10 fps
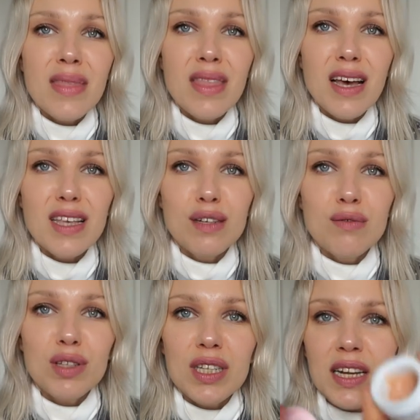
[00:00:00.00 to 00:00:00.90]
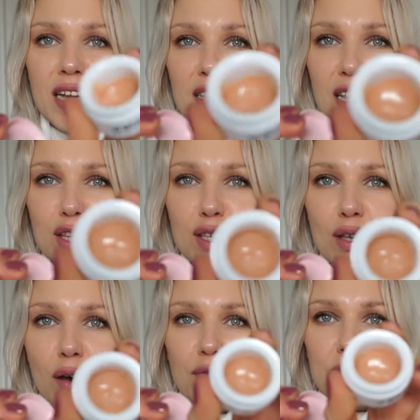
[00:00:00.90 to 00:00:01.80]
It has a really nice, like,
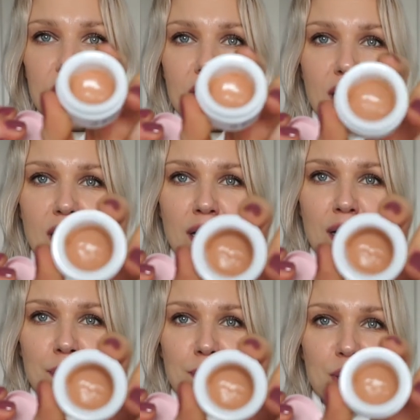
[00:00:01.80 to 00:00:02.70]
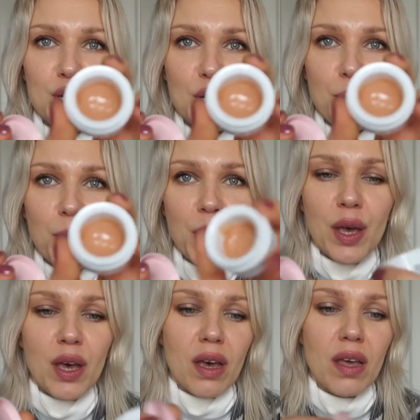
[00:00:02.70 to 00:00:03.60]
soft peachy
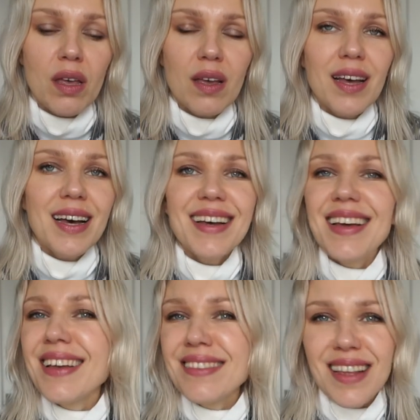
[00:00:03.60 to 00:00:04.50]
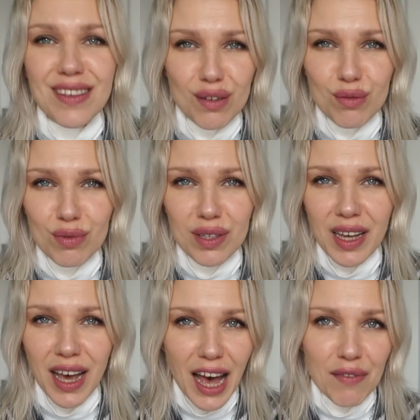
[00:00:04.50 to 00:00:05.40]
pink. It doesn't really
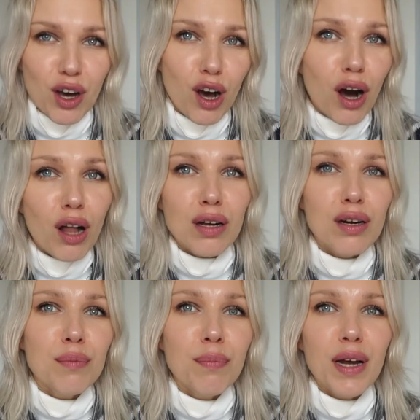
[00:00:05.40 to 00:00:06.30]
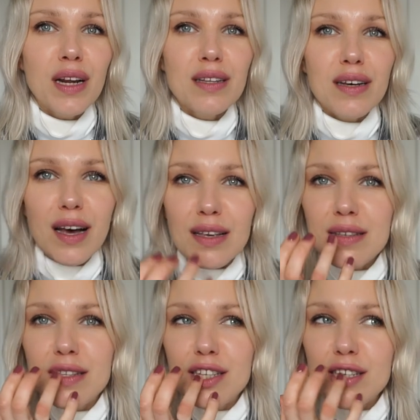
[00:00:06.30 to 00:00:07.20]
have a color, but it
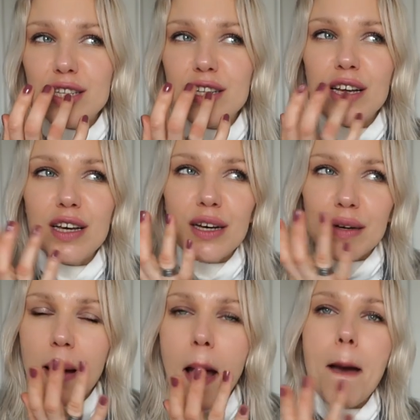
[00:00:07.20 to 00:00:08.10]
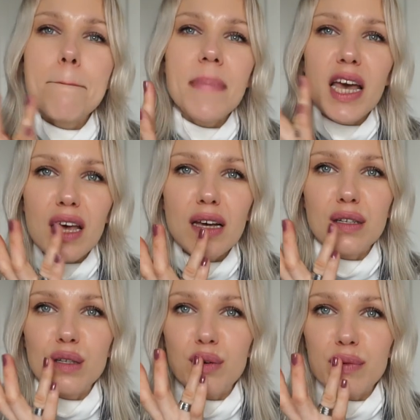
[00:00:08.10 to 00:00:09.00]
has just like a
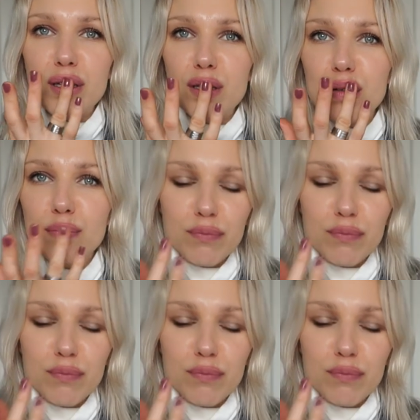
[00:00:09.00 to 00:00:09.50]
hint of it.